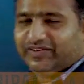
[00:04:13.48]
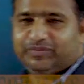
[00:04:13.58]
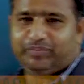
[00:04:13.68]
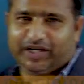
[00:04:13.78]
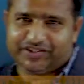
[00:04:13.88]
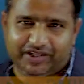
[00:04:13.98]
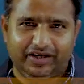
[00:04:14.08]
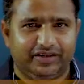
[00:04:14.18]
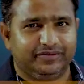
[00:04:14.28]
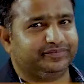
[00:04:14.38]
with
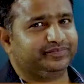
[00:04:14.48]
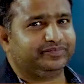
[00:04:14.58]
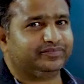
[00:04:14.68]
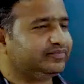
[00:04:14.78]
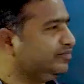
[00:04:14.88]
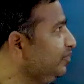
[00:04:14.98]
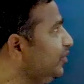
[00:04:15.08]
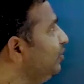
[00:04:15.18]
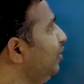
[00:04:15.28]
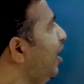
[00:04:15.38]
pressure.
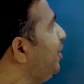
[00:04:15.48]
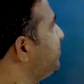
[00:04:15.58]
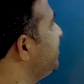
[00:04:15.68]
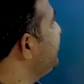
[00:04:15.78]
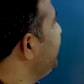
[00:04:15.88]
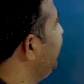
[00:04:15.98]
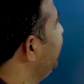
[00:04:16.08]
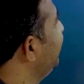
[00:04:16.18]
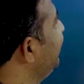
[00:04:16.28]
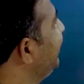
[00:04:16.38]
Option
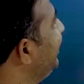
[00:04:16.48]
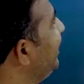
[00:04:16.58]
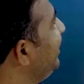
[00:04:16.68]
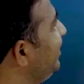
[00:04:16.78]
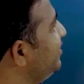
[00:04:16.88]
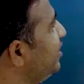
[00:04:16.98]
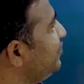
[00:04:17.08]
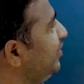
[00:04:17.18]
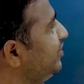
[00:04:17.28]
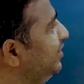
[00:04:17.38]
C increases
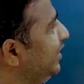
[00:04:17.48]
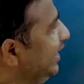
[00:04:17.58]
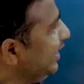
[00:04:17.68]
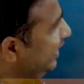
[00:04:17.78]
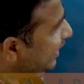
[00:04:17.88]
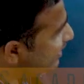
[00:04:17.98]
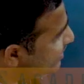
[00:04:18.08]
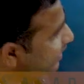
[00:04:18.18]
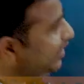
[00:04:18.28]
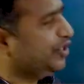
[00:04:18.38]
with
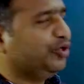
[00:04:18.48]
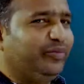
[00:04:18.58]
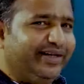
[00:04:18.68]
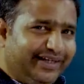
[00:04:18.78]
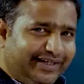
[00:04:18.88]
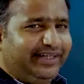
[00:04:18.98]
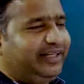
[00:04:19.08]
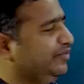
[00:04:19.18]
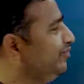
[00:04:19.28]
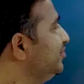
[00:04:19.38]
increasing in
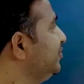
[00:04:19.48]
humidity.